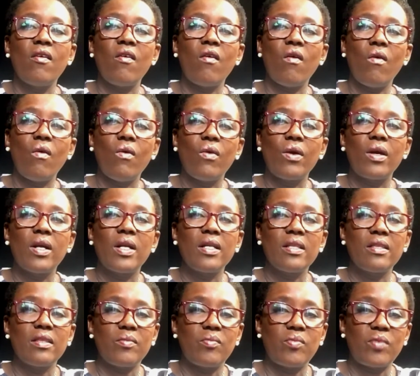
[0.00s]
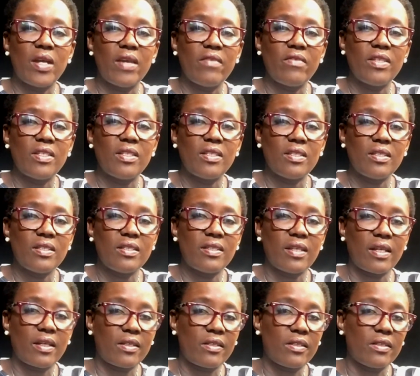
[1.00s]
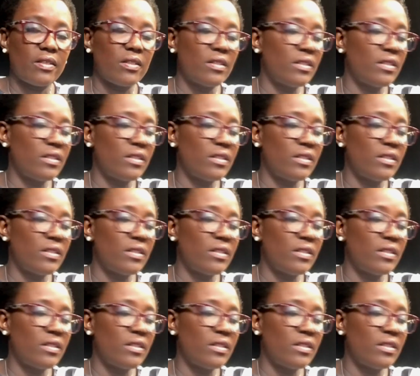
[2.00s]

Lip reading: or the private sector.